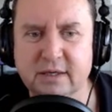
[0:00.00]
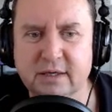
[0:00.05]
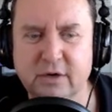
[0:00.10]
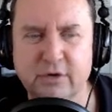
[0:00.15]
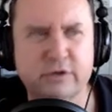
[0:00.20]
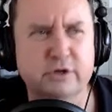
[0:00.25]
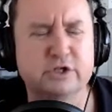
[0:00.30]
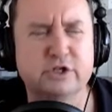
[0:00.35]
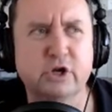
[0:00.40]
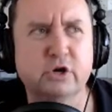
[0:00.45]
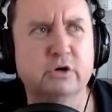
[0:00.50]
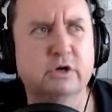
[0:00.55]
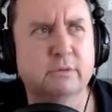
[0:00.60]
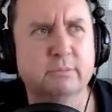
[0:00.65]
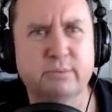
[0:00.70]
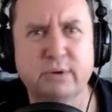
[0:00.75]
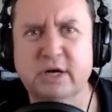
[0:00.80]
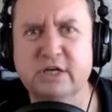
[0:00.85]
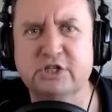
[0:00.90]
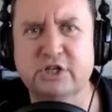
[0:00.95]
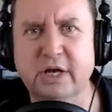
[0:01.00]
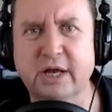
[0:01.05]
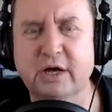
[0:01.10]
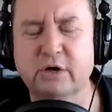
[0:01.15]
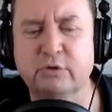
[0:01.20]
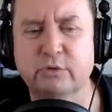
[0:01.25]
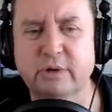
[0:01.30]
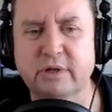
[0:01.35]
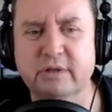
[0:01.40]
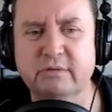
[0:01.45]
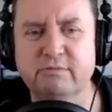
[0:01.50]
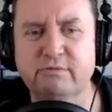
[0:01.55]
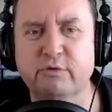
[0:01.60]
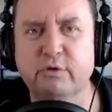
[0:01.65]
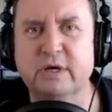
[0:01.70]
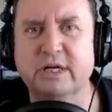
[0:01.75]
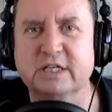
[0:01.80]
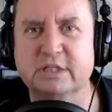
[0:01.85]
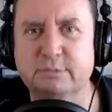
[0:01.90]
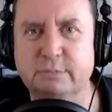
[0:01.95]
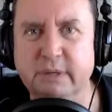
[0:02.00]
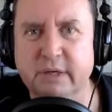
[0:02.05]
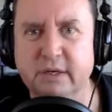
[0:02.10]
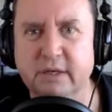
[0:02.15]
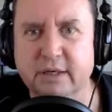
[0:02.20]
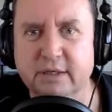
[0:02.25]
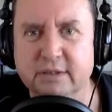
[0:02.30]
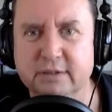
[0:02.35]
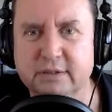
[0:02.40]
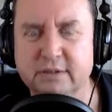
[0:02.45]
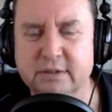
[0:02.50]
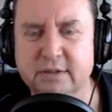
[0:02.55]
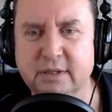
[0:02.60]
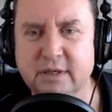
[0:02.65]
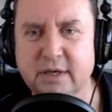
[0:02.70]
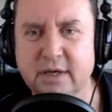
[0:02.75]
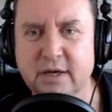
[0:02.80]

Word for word: or there's no compression algorithm for experience."